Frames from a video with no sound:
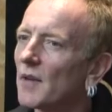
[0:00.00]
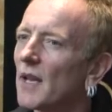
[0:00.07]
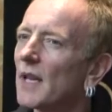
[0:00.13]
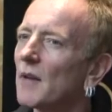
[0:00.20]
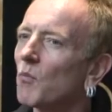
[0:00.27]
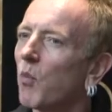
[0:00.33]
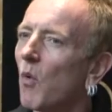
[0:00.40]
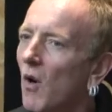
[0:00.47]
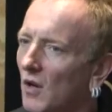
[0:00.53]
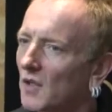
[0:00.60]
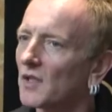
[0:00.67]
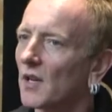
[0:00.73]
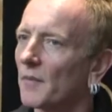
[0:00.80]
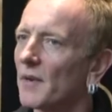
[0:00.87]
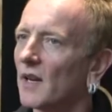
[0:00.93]
It
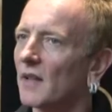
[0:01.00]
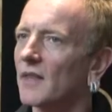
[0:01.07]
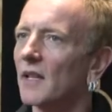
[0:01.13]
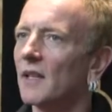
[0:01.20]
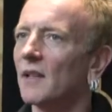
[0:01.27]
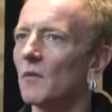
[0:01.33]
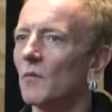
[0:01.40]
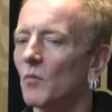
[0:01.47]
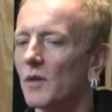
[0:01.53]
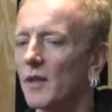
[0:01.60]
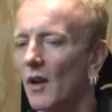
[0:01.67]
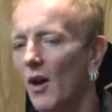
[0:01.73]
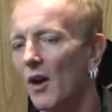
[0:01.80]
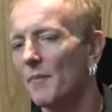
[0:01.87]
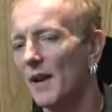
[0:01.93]
was. I mean, I think with a
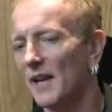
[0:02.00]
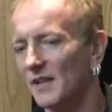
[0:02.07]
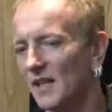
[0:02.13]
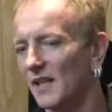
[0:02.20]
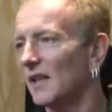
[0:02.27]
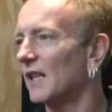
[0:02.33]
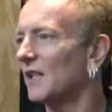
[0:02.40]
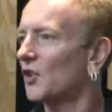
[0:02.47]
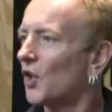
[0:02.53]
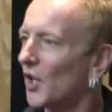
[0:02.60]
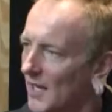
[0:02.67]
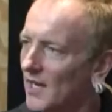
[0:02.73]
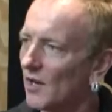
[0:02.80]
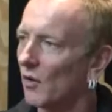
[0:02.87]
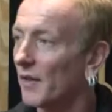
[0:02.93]
lot of bands, they
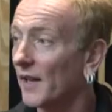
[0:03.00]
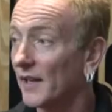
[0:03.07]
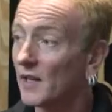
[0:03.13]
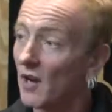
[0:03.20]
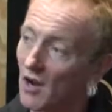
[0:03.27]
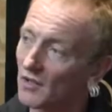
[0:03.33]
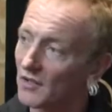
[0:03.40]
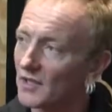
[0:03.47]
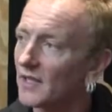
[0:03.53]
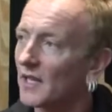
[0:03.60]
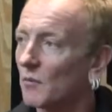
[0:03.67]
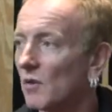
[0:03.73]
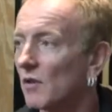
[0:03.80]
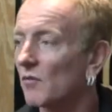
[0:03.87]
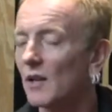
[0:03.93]
cheat or they can't
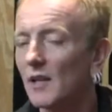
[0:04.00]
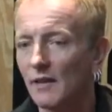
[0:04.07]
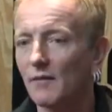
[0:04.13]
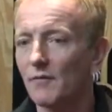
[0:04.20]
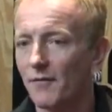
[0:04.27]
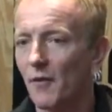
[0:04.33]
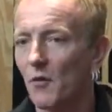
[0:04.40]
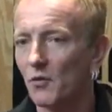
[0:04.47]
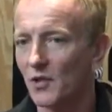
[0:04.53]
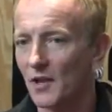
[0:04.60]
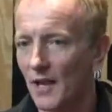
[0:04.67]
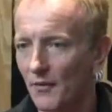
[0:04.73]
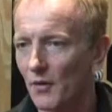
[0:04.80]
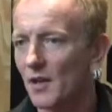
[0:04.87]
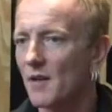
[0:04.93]
sing. We're really
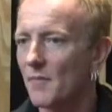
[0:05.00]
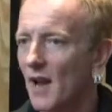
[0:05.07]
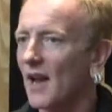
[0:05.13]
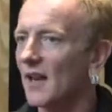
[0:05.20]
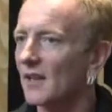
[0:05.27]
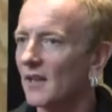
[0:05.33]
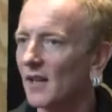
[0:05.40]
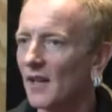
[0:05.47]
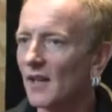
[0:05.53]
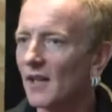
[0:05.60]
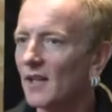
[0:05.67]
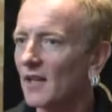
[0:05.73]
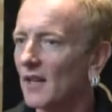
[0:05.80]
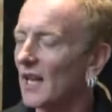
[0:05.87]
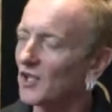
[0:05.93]
fortunate. Everyone in the
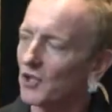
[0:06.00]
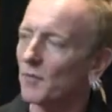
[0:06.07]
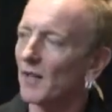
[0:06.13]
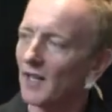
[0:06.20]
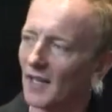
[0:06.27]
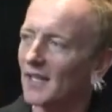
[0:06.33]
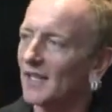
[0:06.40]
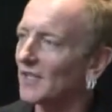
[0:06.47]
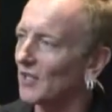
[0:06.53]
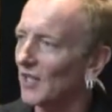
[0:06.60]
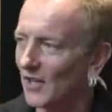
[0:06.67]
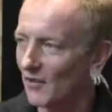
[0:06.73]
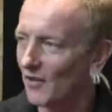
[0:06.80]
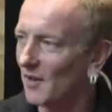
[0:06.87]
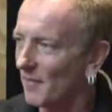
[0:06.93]
band could actually be a lead
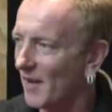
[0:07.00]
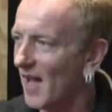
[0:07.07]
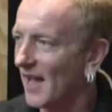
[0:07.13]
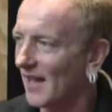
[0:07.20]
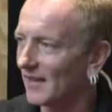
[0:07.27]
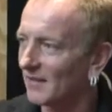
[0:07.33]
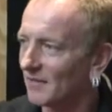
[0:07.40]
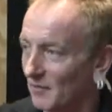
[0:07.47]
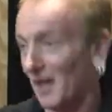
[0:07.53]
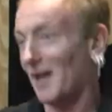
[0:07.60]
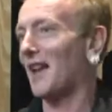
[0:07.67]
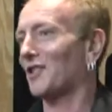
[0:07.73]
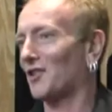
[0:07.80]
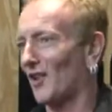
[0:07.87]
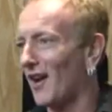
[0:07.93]
singer in a band. Well,
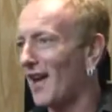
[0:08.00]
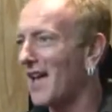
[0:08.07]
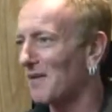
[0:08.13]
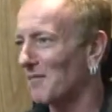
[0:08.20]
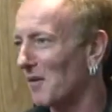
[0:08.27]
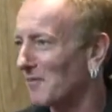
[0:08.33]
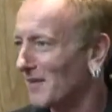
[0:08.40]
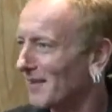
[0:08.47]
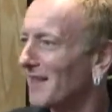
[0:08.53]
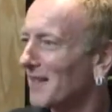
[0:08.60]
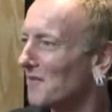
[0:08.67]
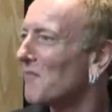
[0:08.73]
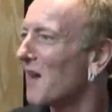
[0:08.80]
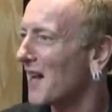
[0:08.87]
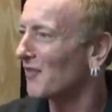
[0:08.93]
actually I am. I'm
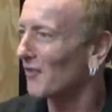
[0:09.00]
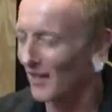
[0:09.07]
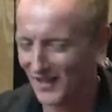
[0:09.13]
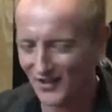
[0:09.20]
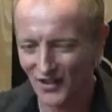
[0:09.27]
in Man-Raze.